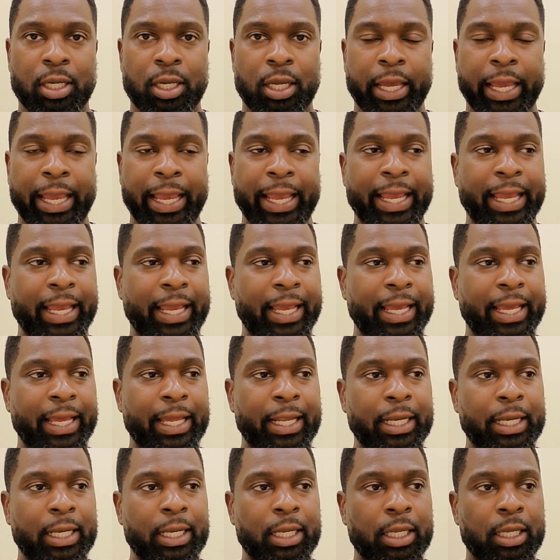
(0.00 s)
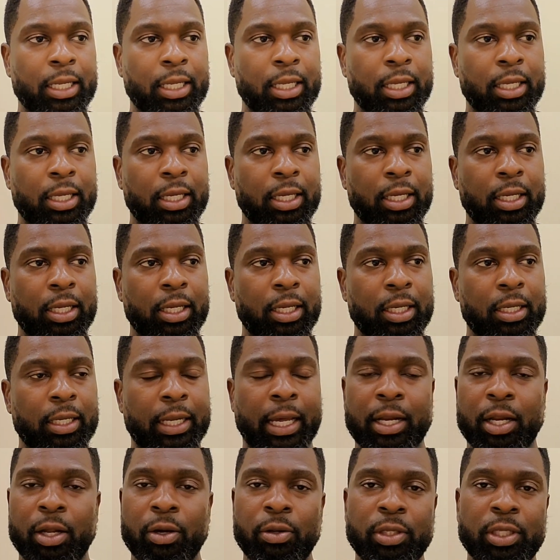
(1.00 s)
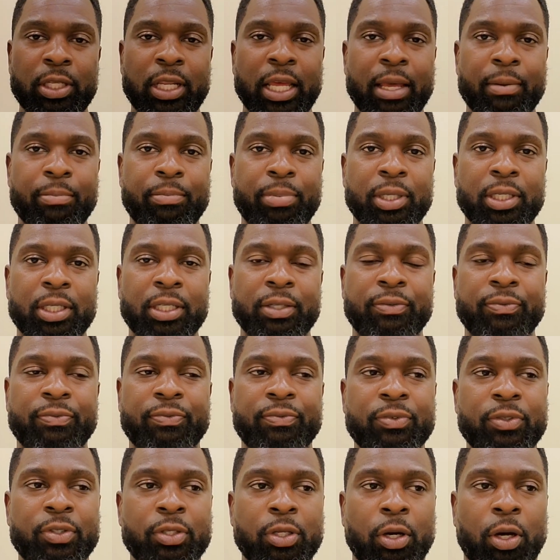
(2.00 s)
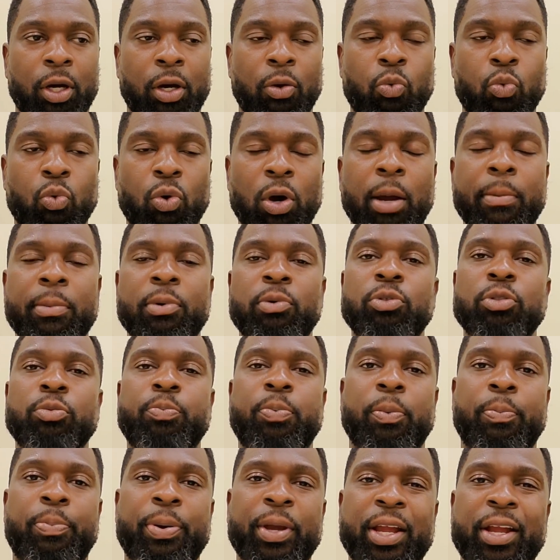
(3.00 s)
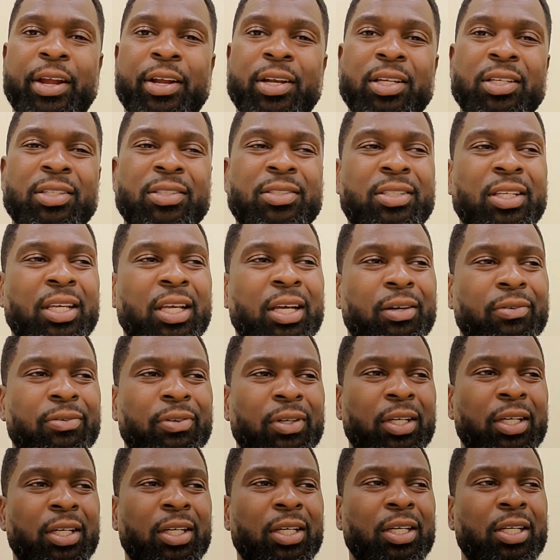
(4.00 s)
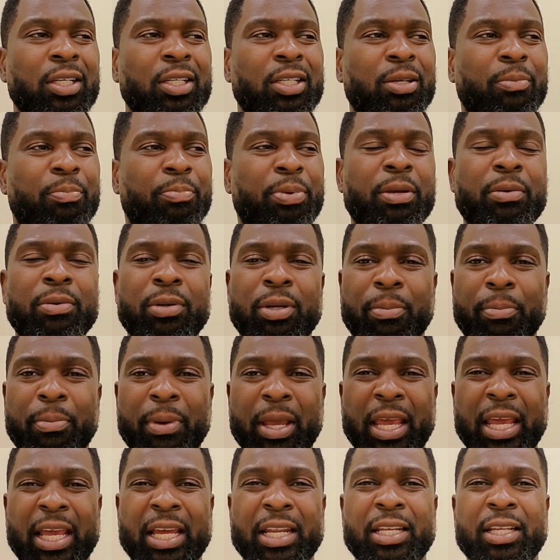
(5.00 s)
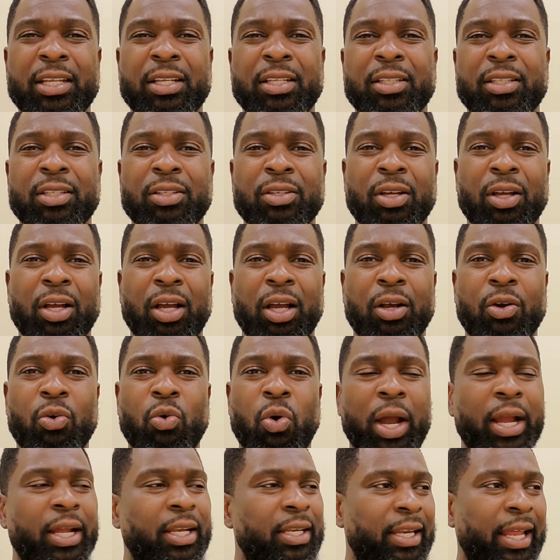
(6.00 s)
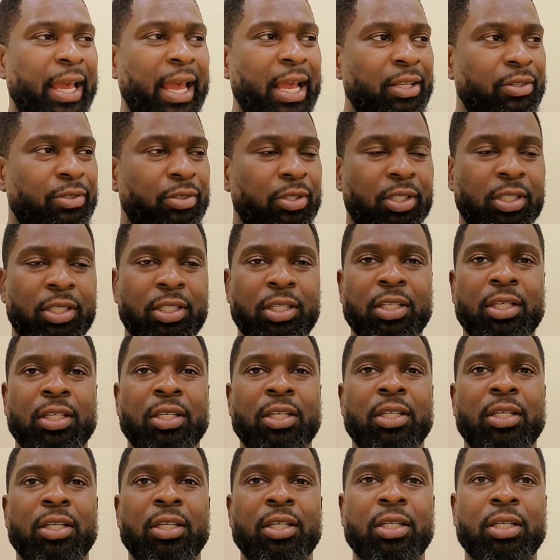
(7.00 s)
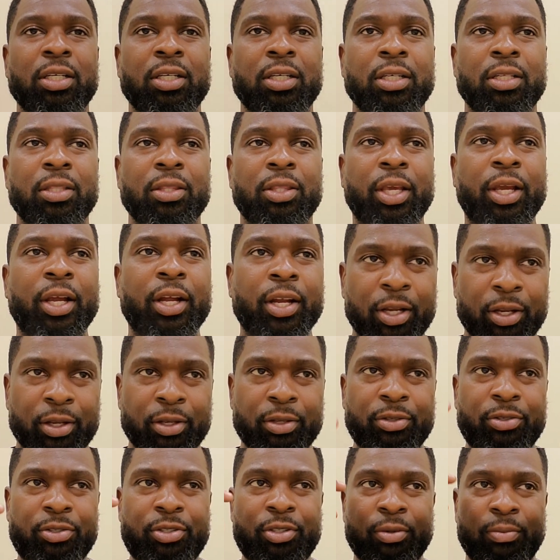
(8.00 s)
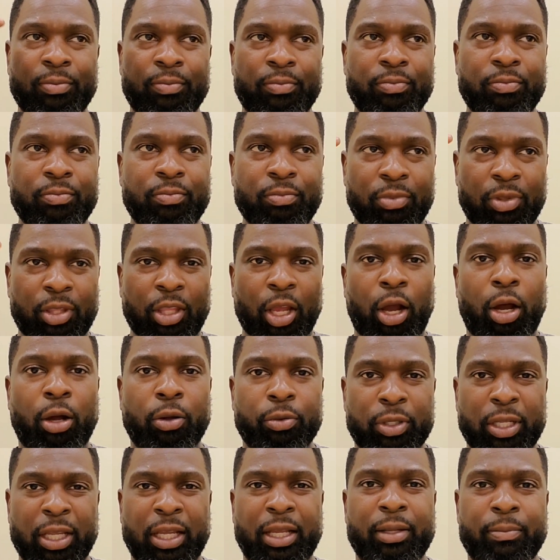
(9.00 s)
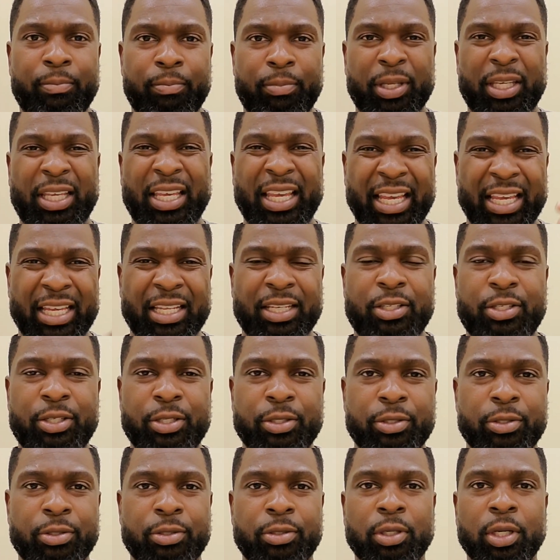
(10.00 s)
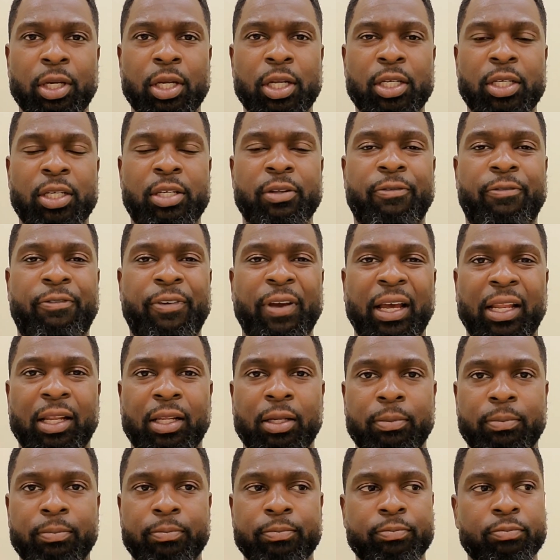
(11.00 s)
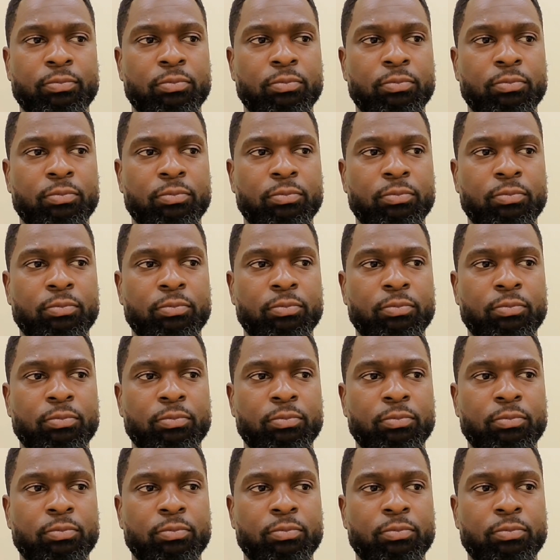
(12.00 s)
And not only that, but if, you know, a woman was preparing herself to be with a man, then quite naturally, there's some thought that began to develop